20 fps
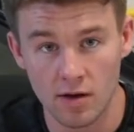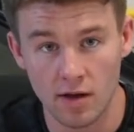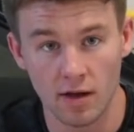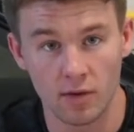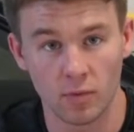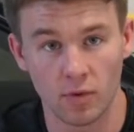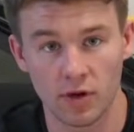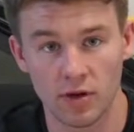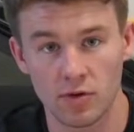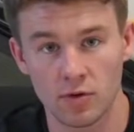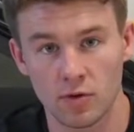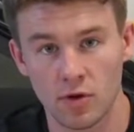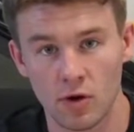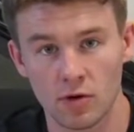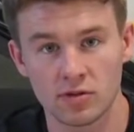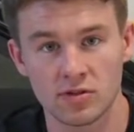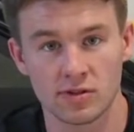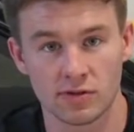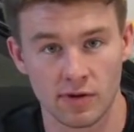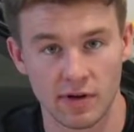and when you
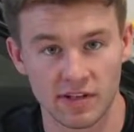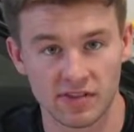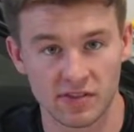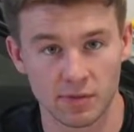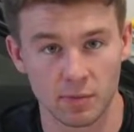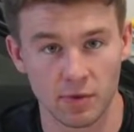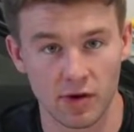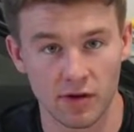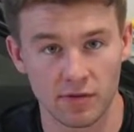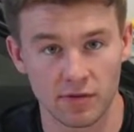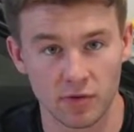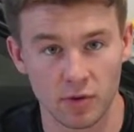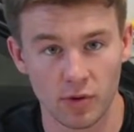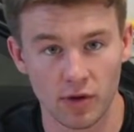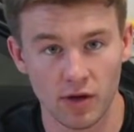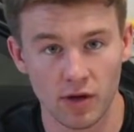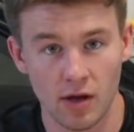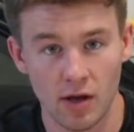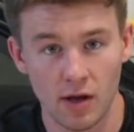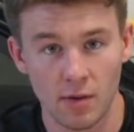go to racing brake
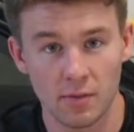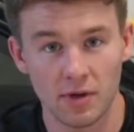fluid,